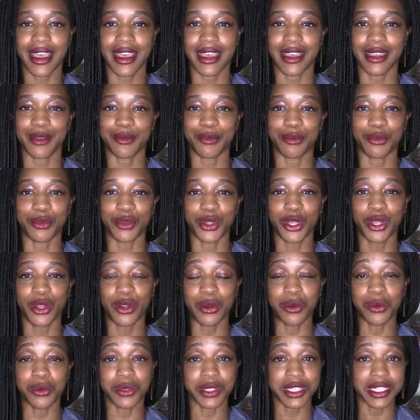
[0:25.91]
I'm
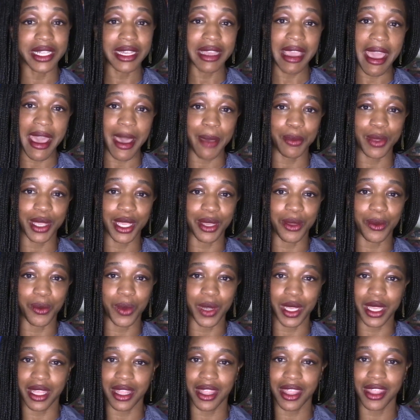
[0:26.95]
really happy
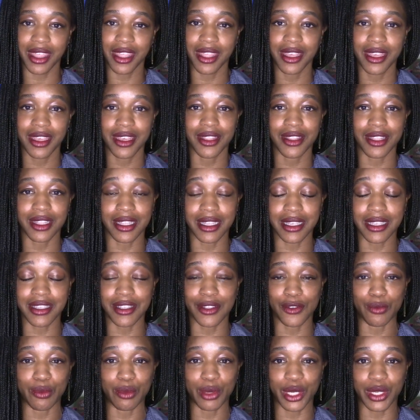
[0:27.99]
with the
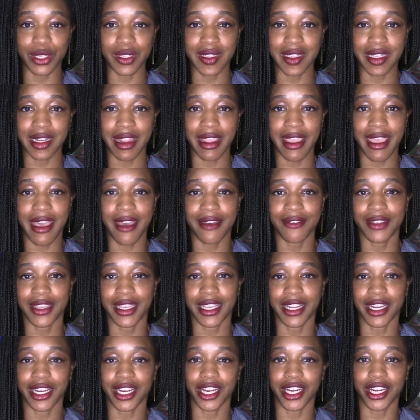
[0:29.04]
list of books that I have
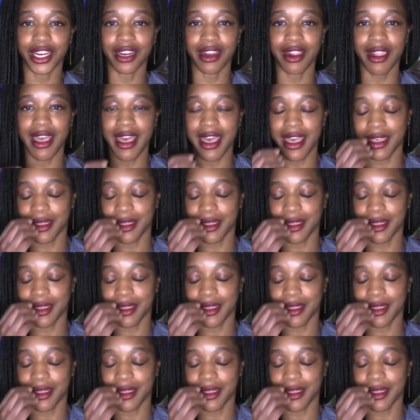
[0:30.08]
here.